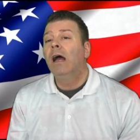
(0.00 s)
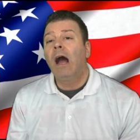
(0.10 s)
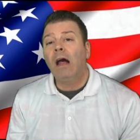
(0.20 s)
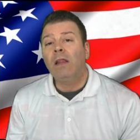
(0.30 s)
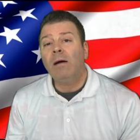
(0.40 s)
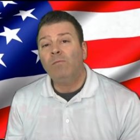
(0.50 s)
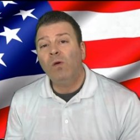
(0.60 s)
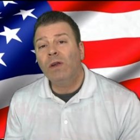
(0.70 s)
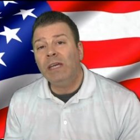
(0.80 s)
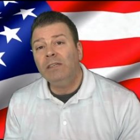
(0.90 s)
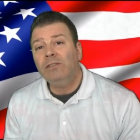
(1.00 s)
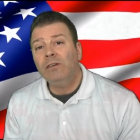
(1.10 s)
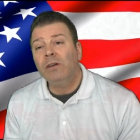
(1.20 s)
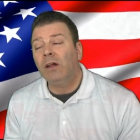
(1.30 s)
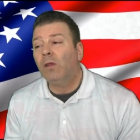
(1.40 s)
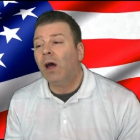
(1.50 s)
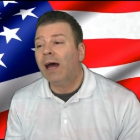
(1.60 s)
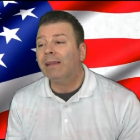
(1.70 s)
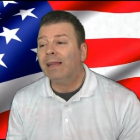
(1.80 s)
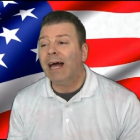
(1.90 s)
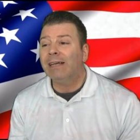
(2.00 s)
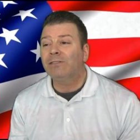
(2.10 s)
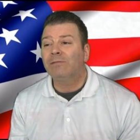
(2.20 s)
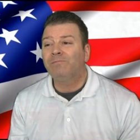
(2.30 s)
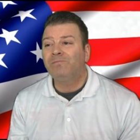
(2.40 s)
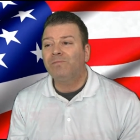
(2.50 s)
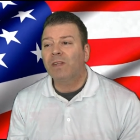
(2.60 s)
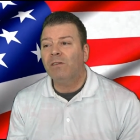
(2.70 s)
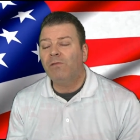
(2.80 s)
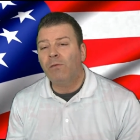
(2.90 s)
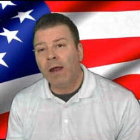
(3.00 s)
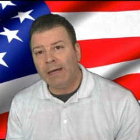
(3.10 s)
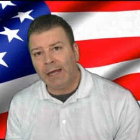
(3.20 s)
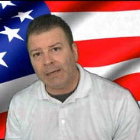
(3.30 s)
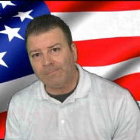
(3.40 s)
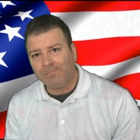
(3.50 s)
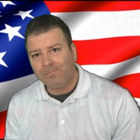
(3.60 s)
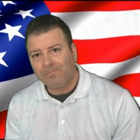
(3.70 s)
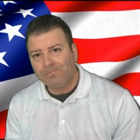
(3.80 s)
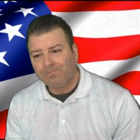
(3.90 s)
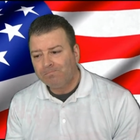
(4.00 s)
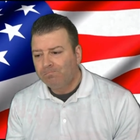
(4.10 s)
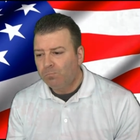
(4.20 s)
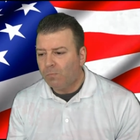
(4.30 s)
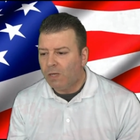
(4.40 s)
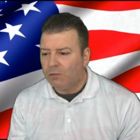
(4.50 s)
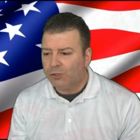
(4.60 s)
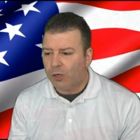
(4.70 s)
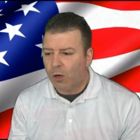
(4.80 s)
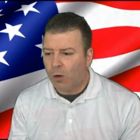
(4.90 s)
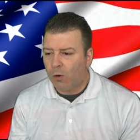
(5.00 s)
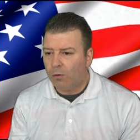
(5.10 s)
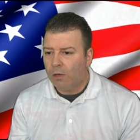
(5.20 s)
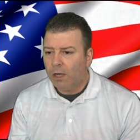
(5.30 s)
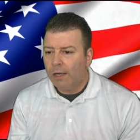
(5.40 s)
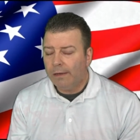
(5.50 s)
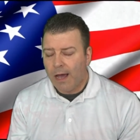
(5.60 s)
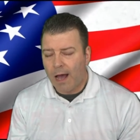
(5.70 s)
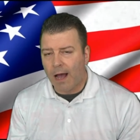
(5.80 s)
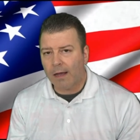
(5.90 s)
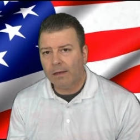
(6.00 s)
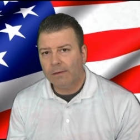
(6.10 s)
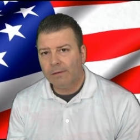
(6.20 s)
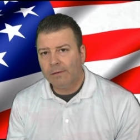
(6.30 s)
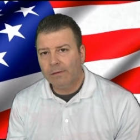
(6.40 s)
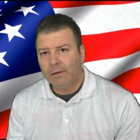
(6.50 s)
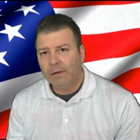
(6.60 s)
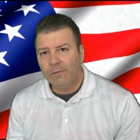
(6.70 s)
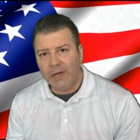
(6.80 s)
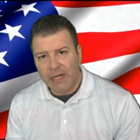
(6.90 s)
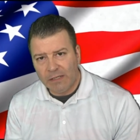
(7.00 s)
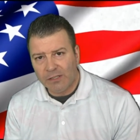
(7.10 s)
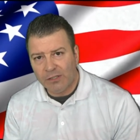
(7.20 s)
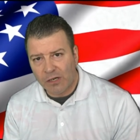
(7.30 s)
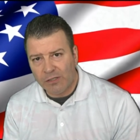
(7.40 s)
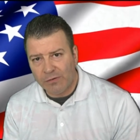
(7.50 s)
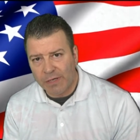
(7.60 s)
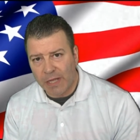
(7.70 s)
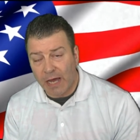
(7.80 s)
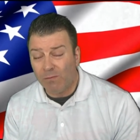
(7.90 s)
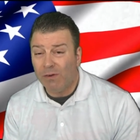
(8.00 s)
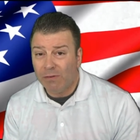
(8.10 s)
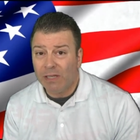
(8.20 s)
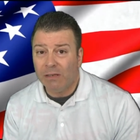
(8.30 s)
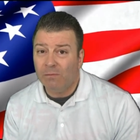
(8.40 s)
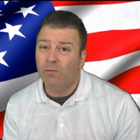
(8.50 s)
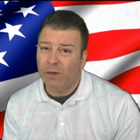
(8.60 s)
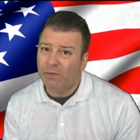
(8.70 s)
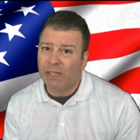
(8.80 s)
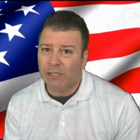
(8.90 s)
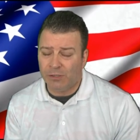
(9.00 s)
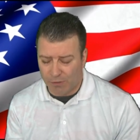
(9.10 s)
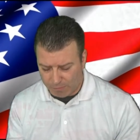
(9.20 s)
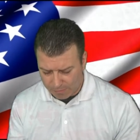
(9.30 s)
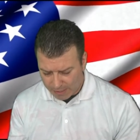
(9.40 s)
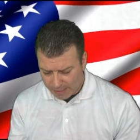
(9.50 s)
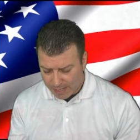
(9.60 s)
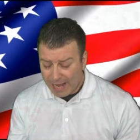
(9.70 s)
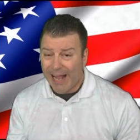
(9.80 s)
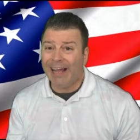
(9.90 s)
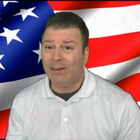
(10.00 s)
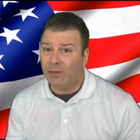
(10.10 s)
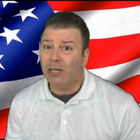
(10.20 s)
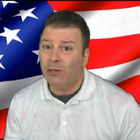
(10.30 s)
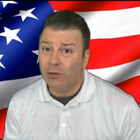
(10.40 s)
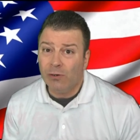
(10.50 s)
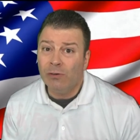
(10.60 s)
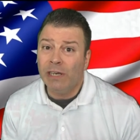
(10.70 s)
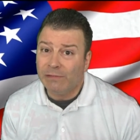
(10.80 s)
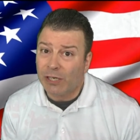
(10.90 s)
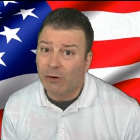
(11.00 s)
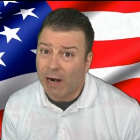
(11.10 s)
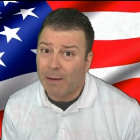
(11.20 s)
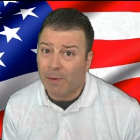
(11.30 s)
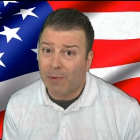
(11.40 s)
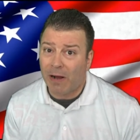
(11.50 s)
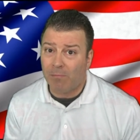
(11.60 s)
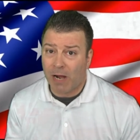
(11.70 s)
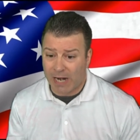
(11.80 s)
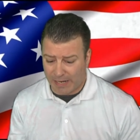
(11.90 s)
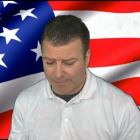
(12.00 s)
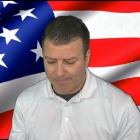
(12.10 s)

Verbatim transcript: a lot more easier and a lot less frightening. So, yeah, we need to start doing that. We really do. And who gives a crap about money?